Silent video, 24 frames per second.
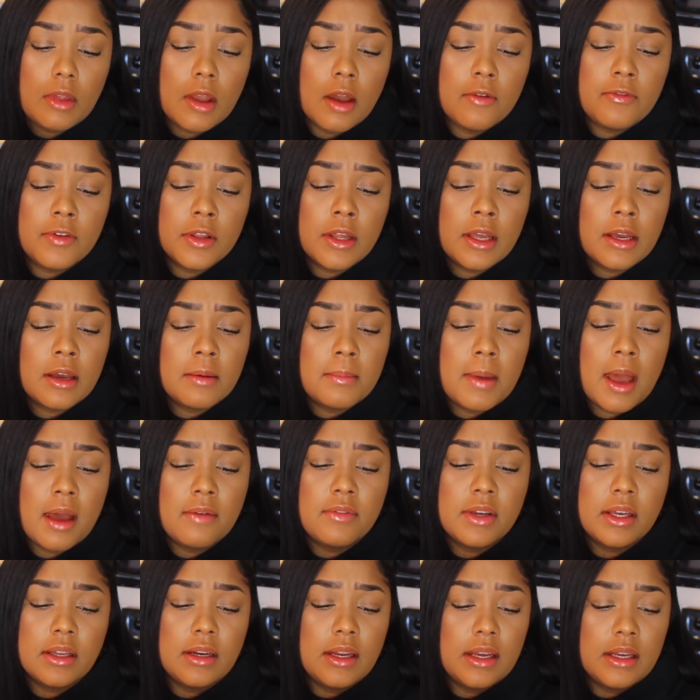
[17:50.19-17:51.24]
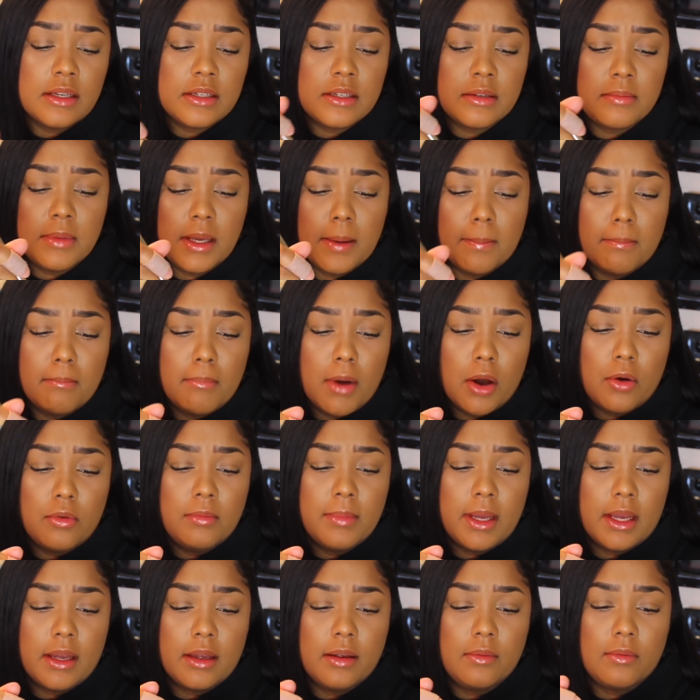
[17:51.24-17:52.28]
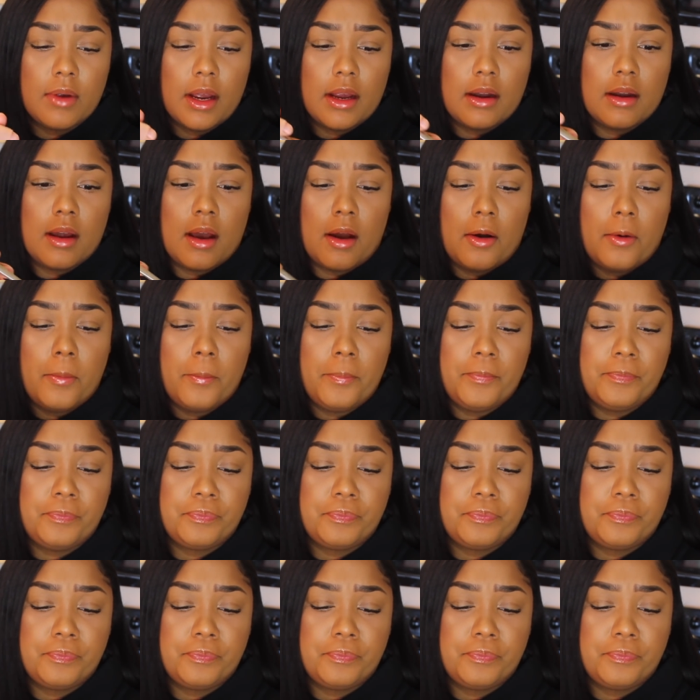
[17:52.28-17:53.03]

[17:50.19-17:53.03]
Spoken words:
I feel like I'm having an intimate moment right now.